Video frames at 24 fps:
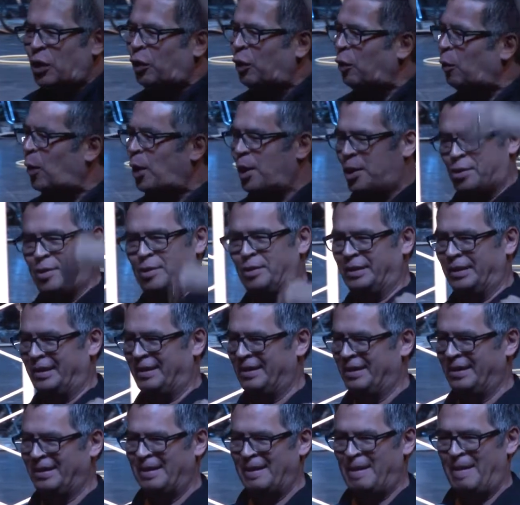the world
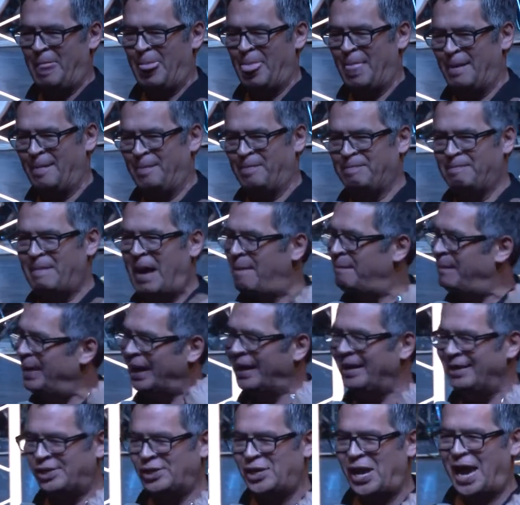by
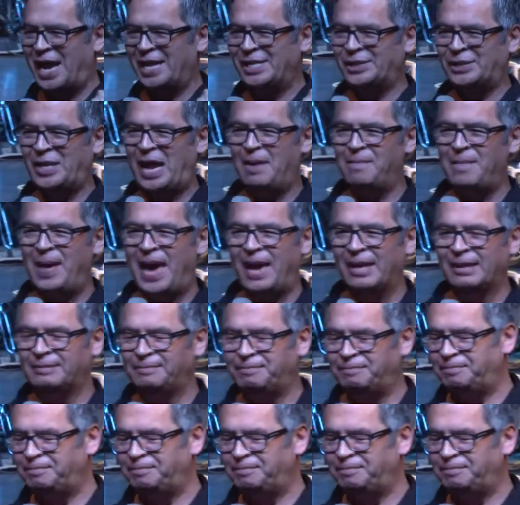being changed. Amen?